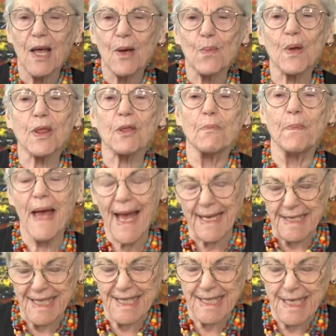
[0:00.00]
with
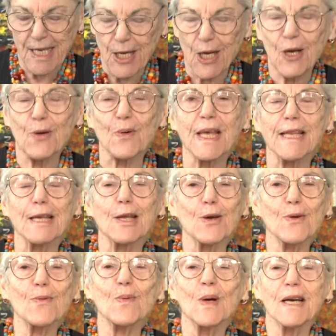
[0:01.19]
Bess, who he
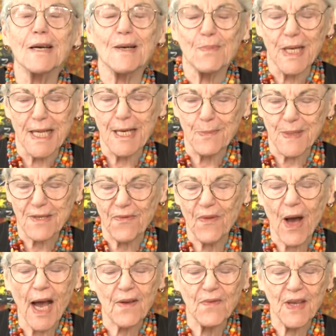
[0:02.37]
knew when he was
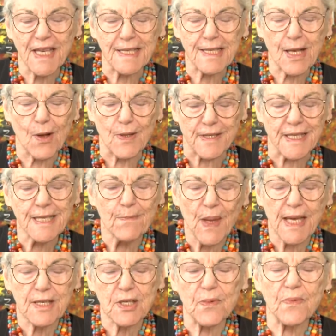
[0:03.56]
5 years old.
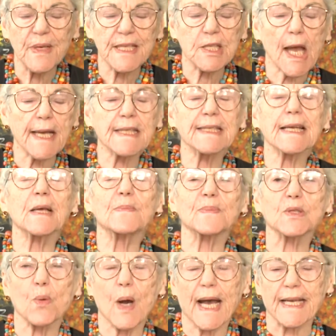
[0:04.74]
She rejected him
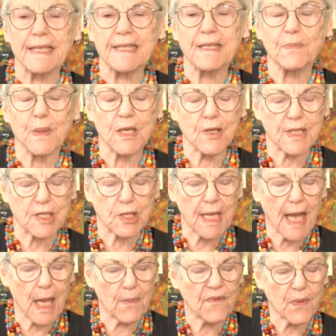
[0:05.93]
twice because she
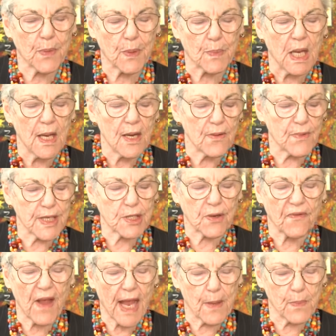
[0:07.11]
came from a rich
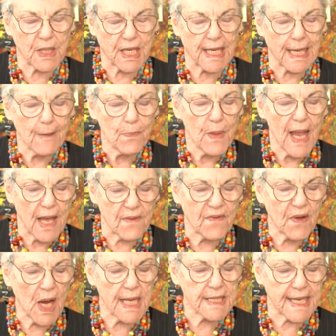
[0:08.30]
family and
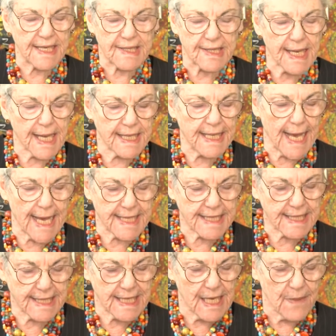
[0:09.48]
finally said
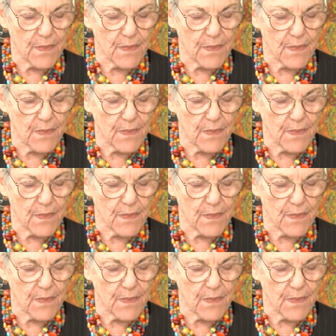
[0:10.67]
yes.